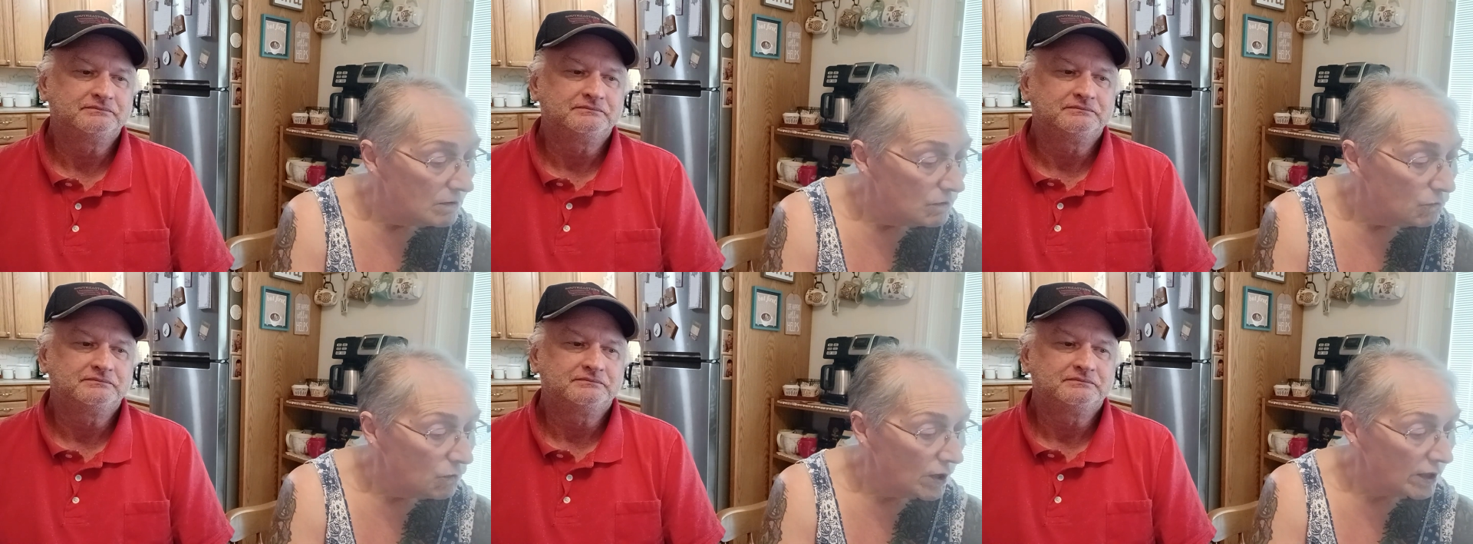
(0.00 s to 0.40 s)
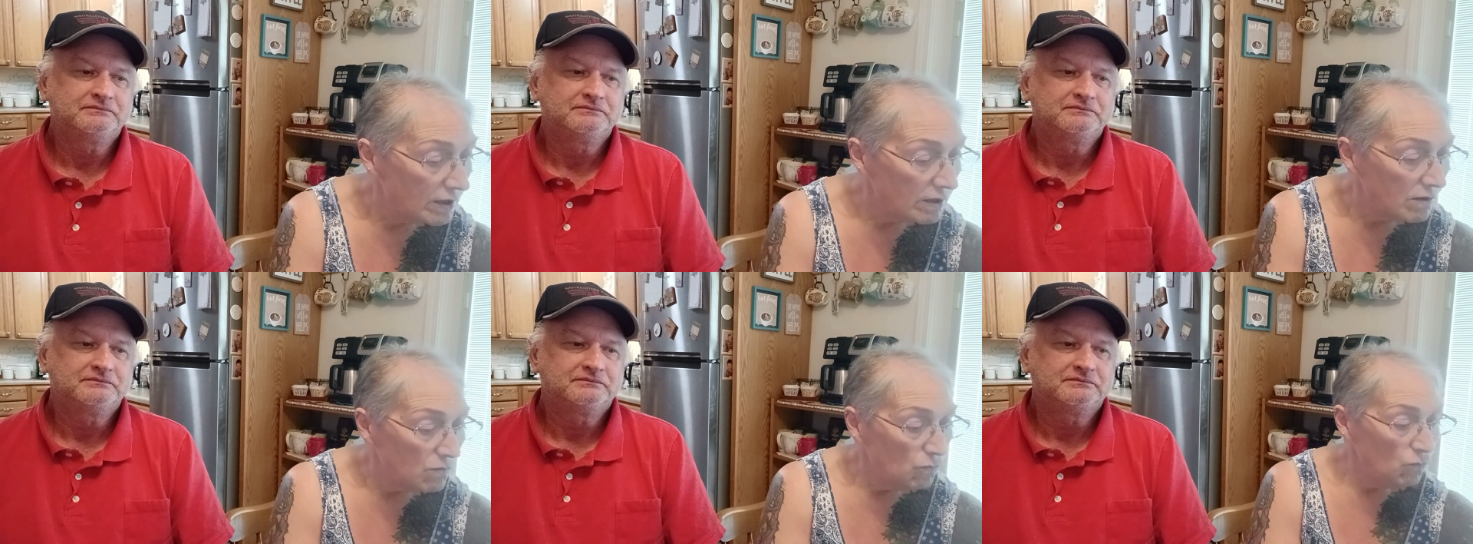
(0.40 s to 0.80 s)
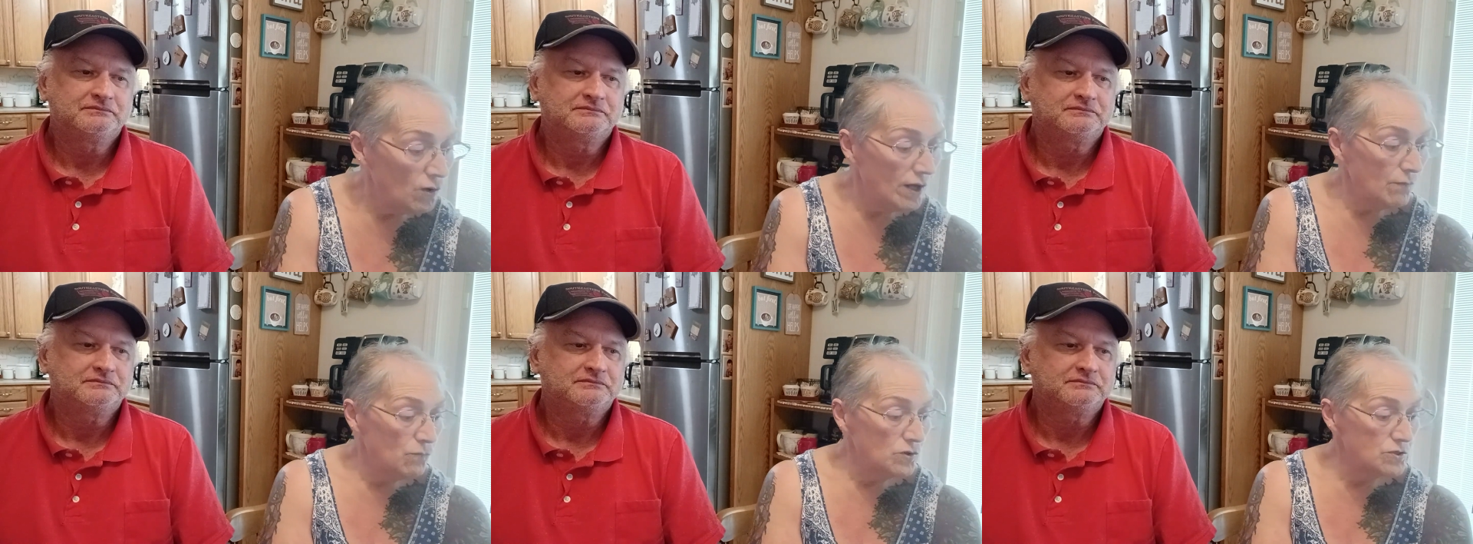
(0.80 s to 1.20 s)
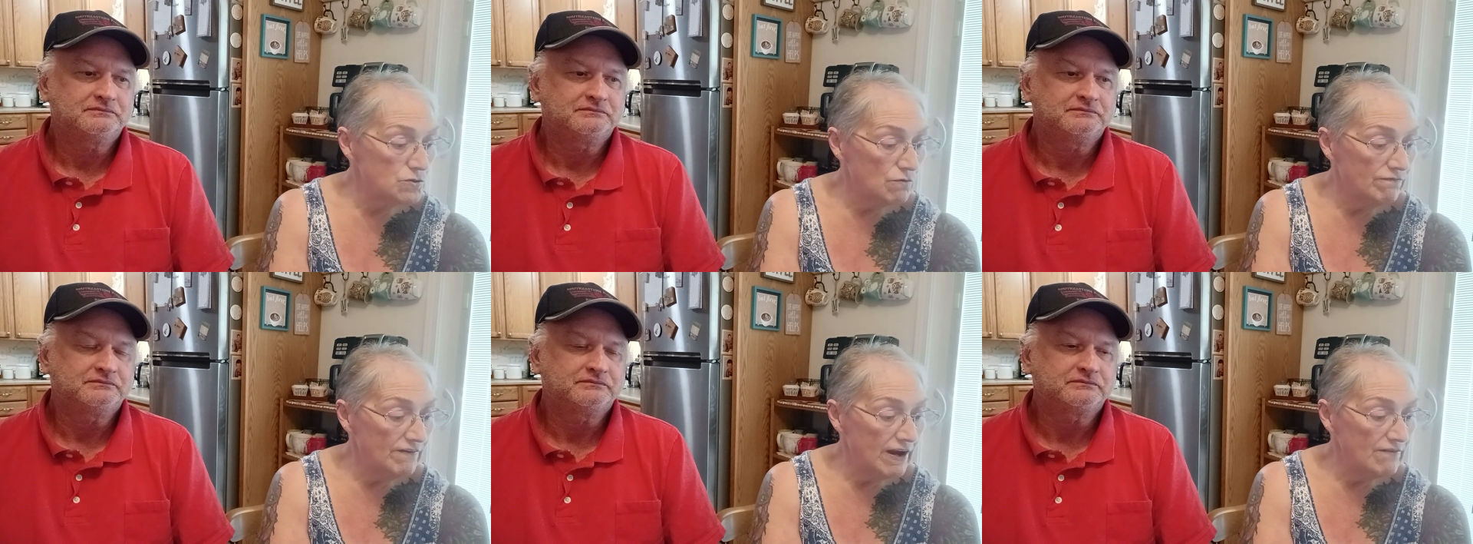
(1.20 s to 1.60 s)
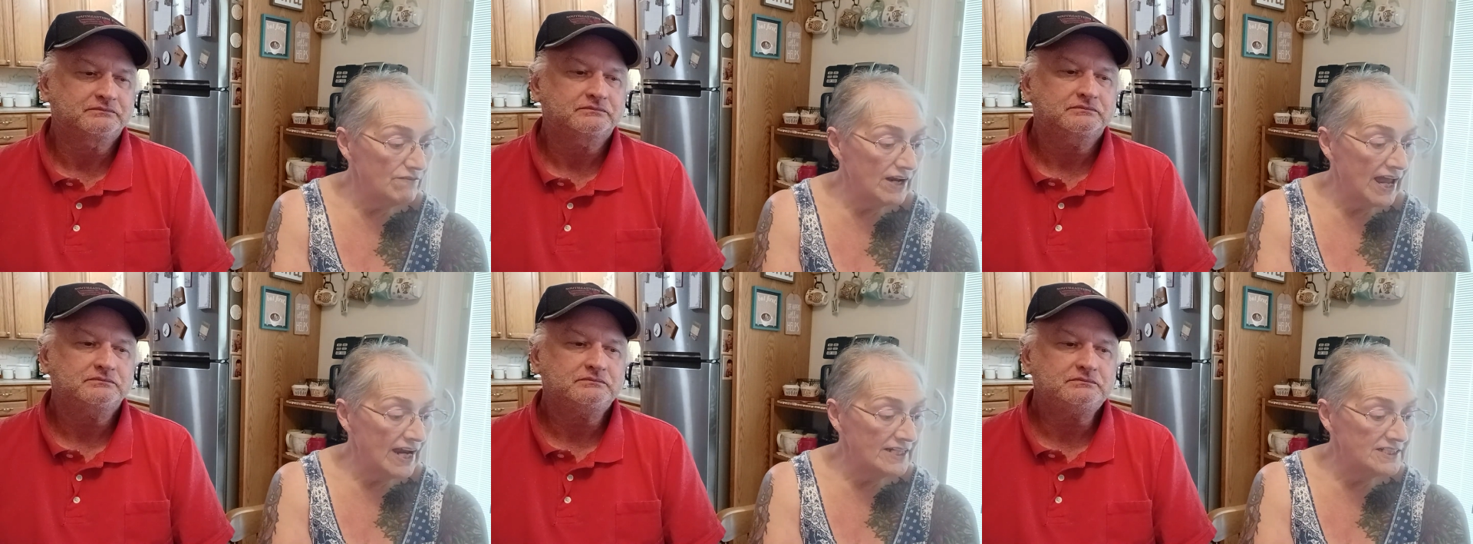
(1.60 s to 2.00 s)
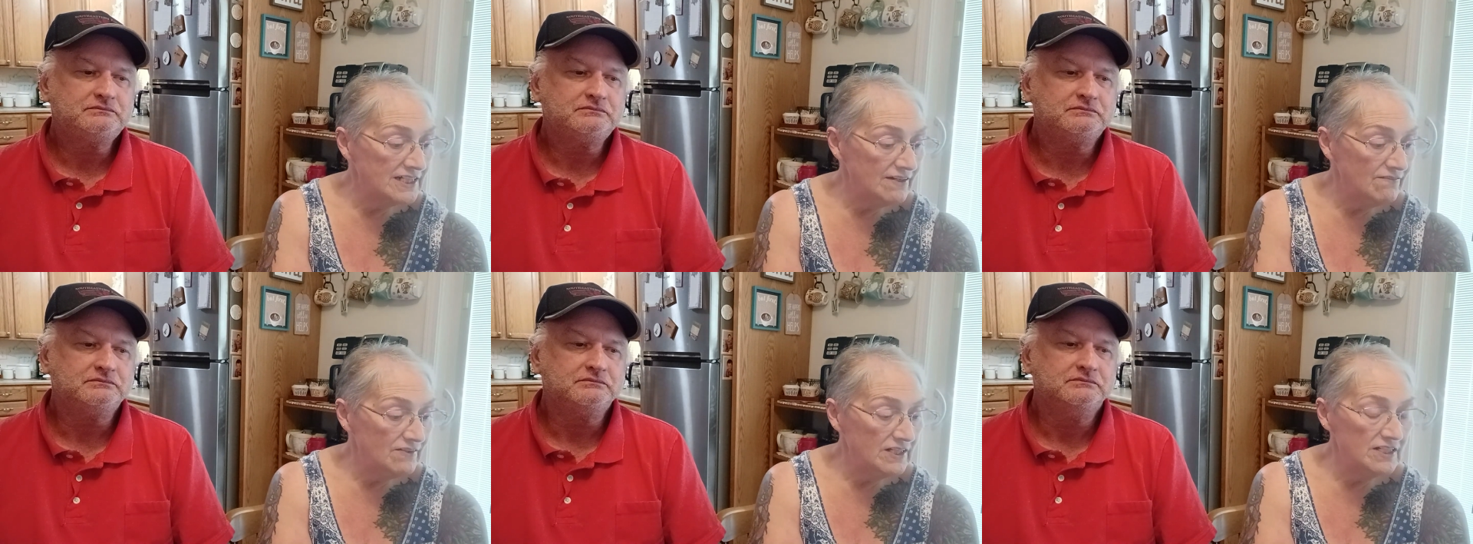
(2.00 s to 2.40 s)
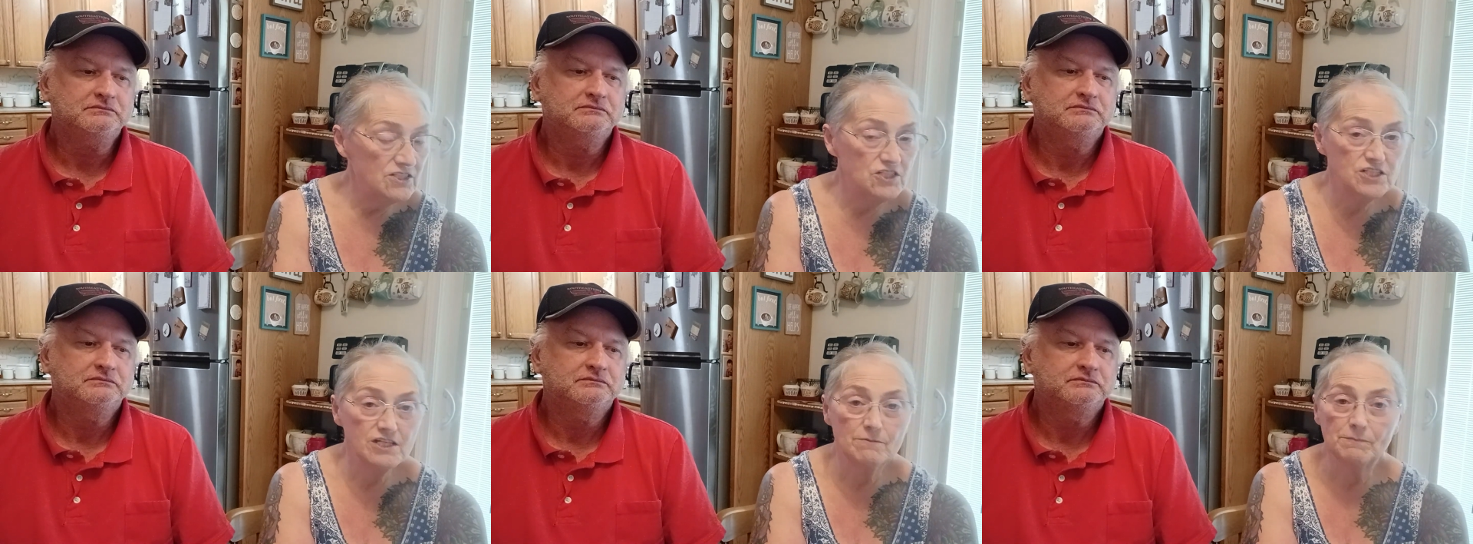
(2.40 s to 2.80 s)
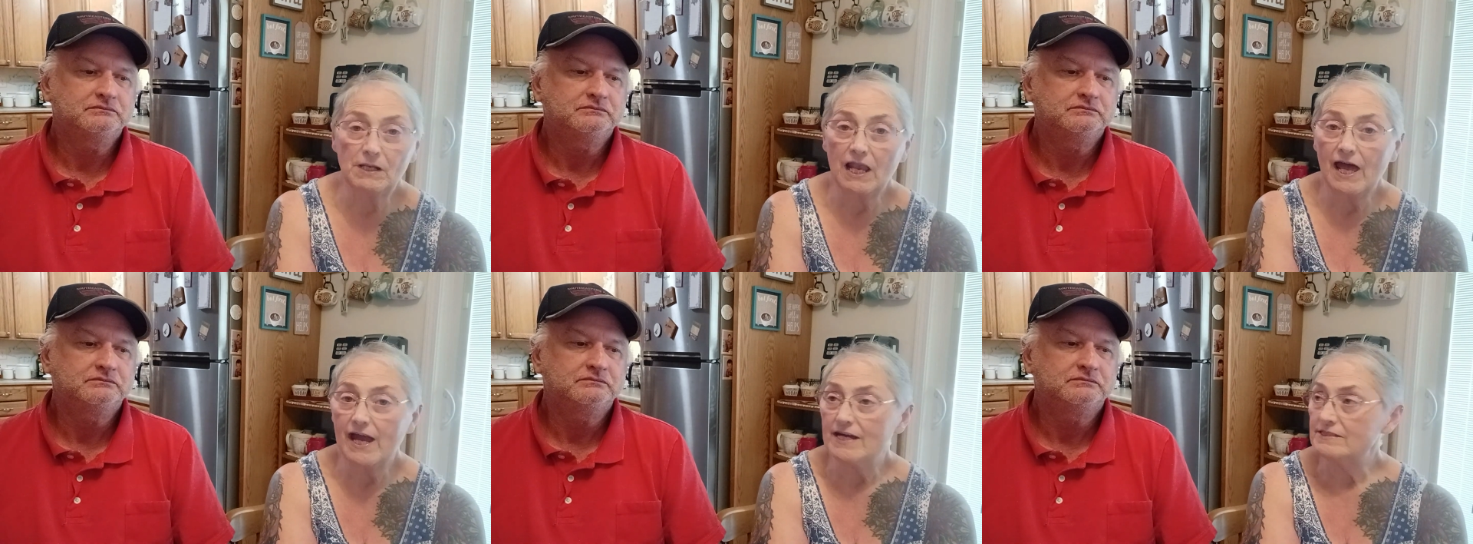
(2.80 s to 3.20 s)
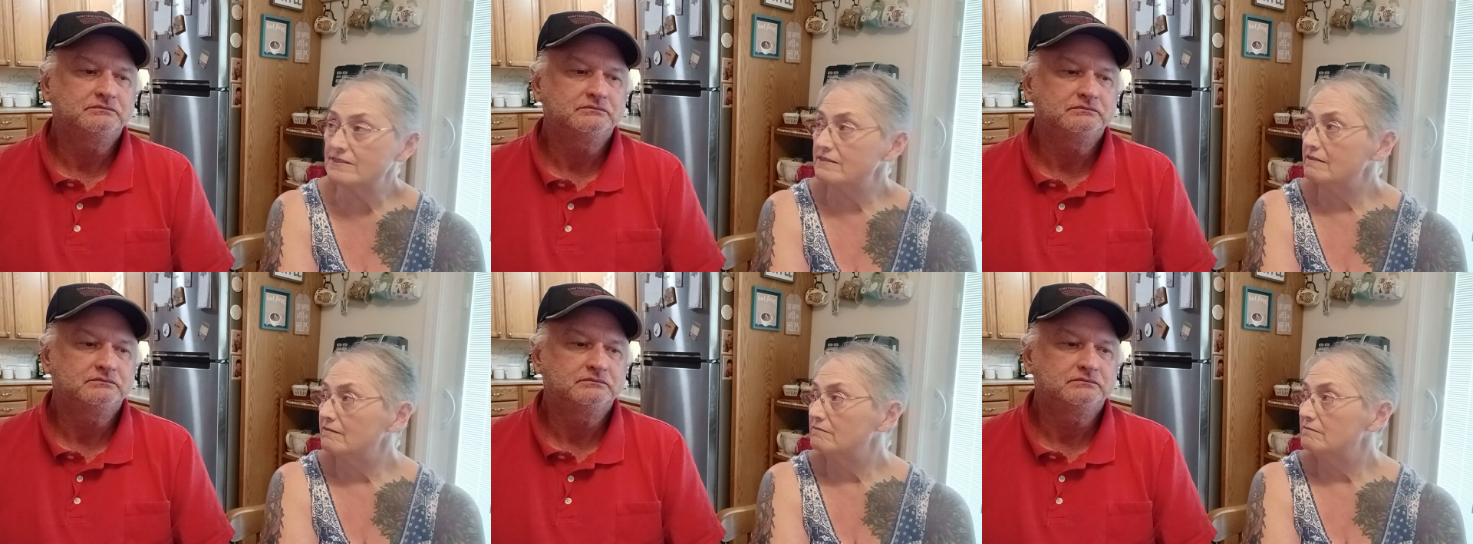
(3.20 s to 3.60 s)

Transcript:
Speaker 1: What What was your favorite activity in gym class?